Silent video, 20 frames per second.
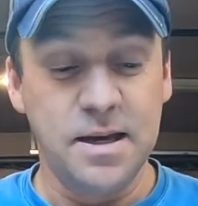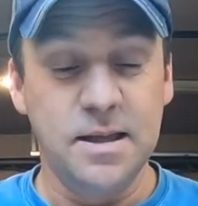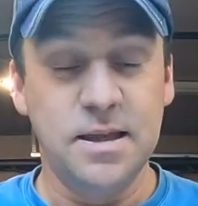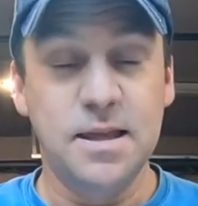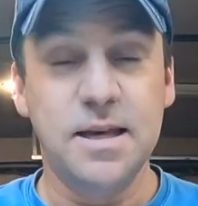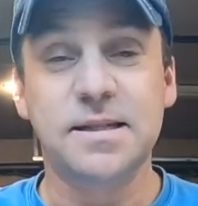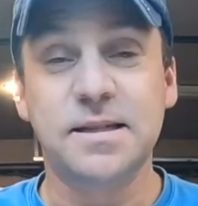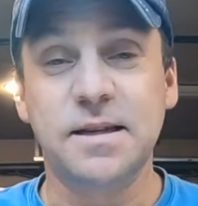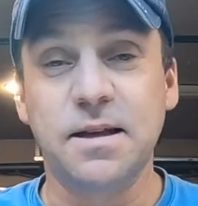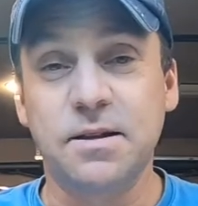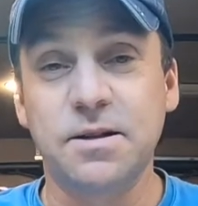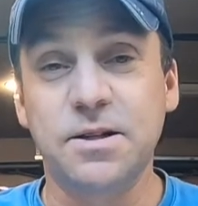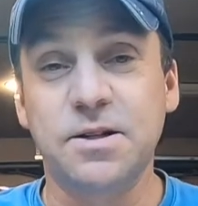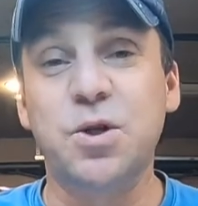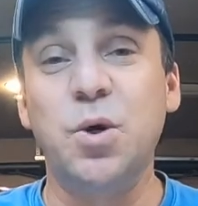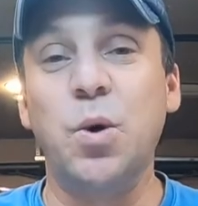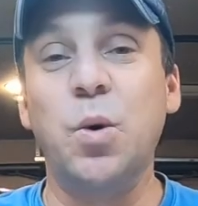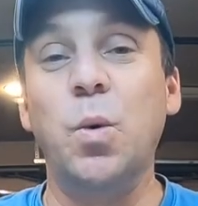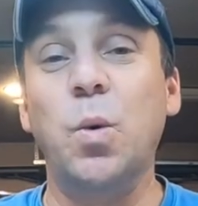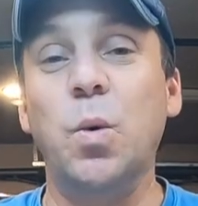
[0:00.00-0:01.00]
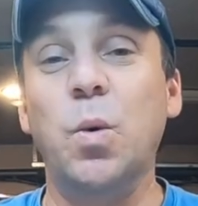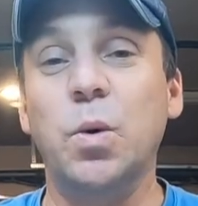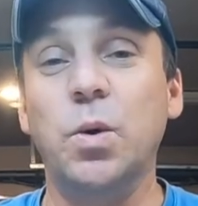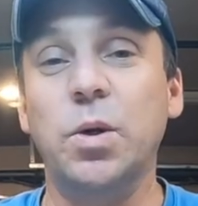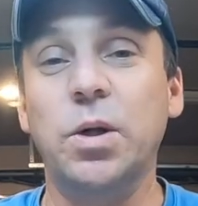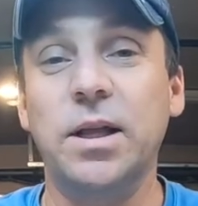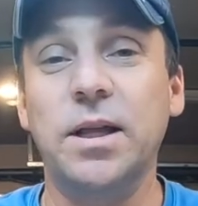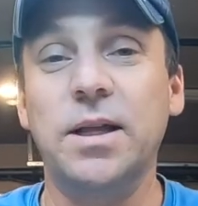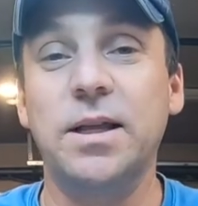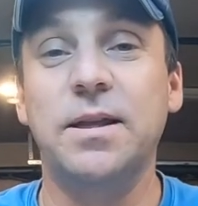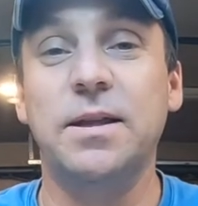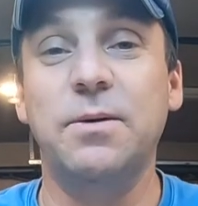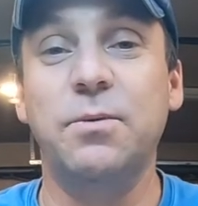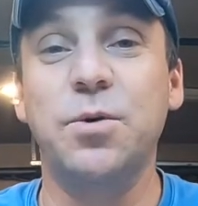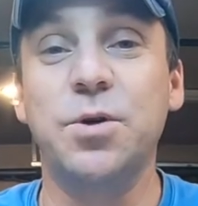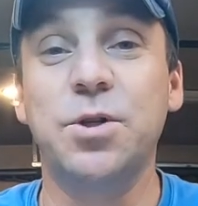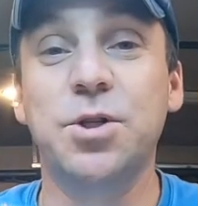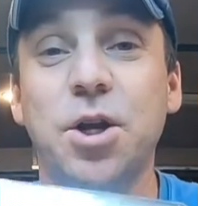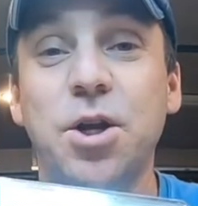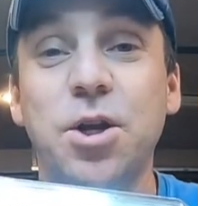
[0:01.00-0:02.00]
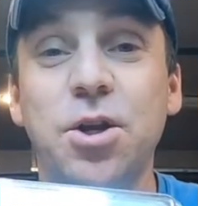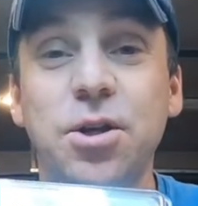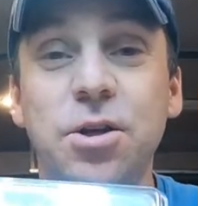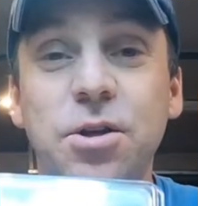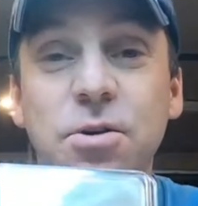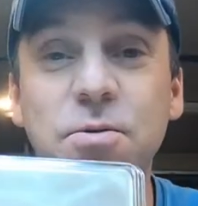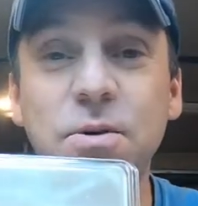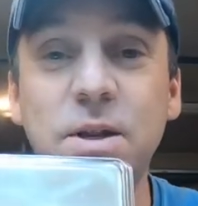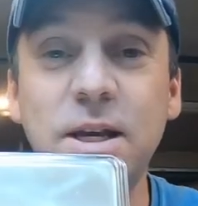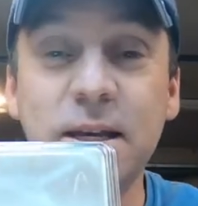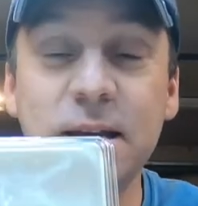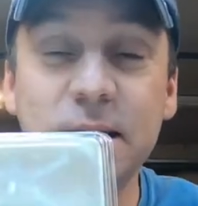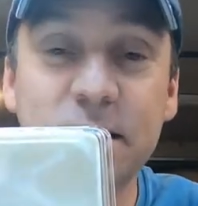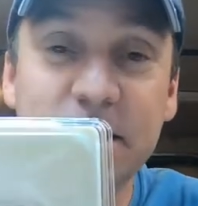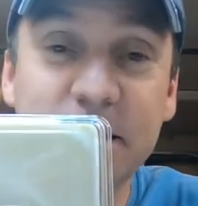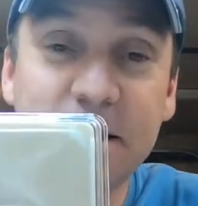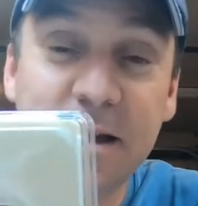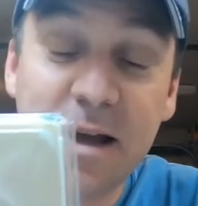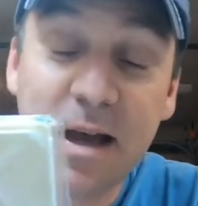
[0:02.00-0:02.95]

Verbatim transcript: they sell a tool which you need